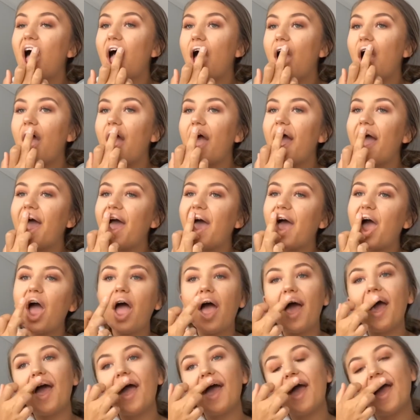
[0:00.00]
So as
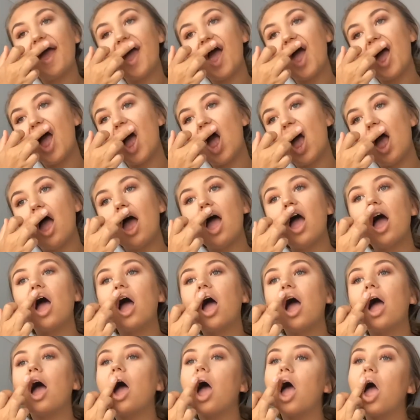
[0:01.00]
you can see, I do
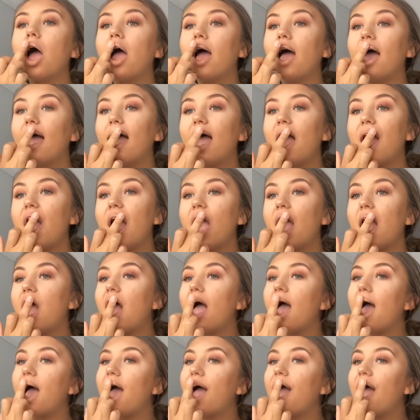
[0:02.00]
focus a lot on the centre
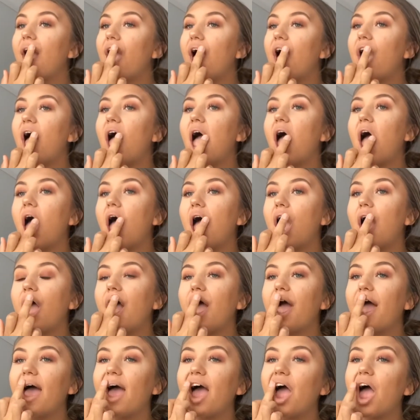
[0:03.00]
of the lip,
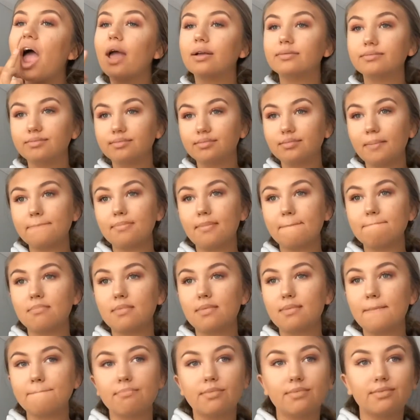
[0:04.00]
so I kind of get an
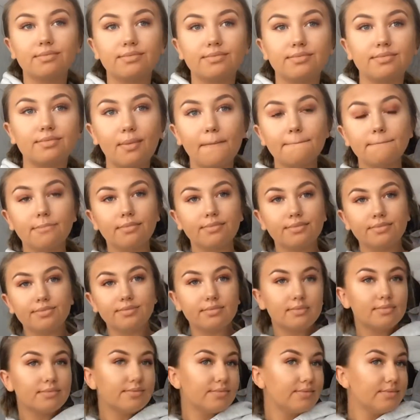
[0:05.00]
ombre lip without
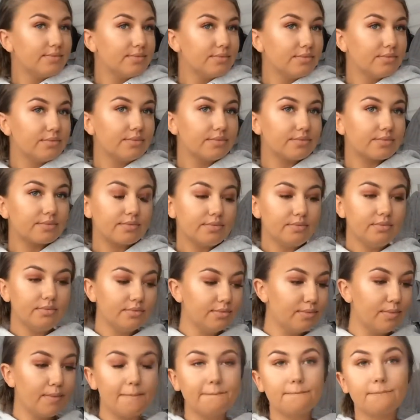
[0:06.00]
having to
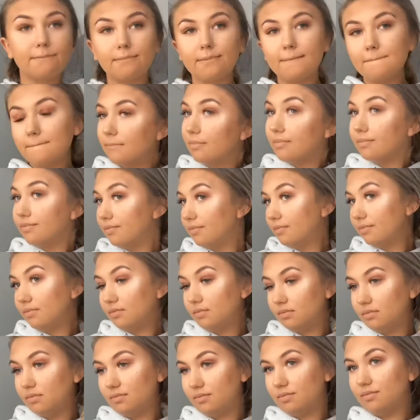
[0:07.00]
use too many
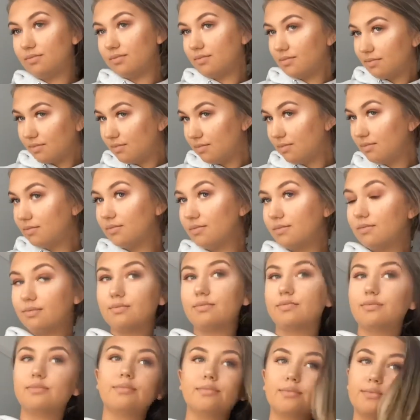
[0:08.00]
powders?
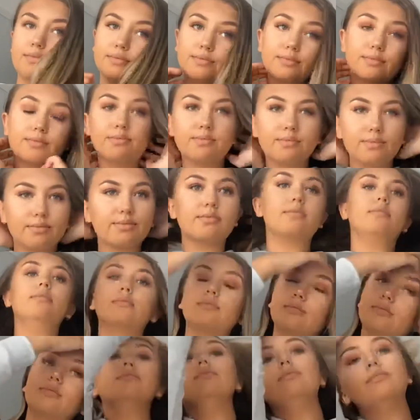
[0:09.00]

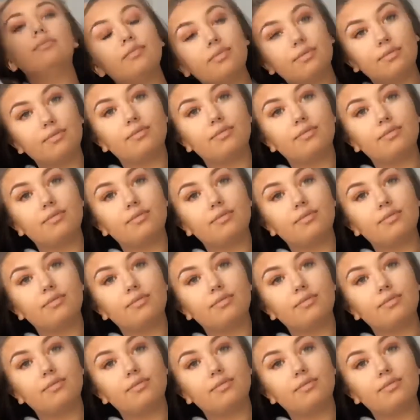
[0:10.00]
Lipsticks.